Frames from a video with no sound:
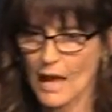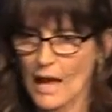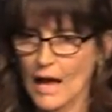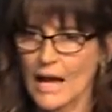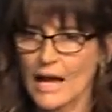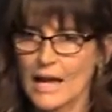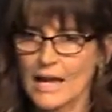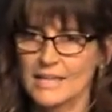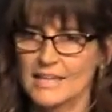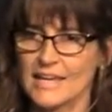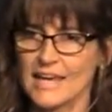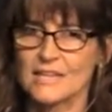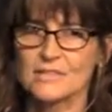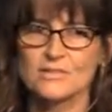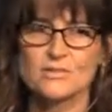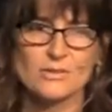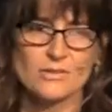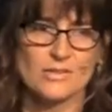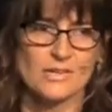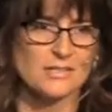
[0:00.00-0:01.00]
I
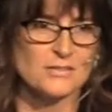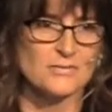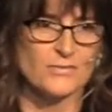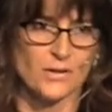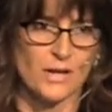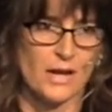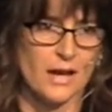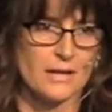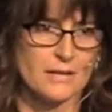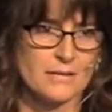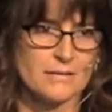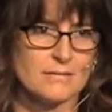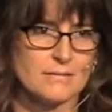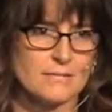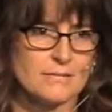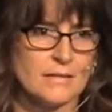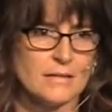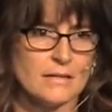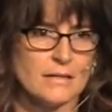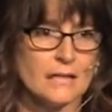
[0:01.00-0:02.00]
can't do things for God.
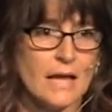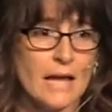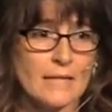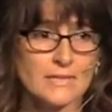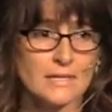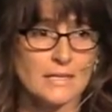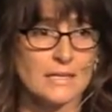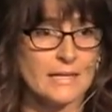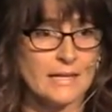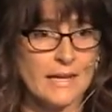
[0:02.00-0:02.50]
Not that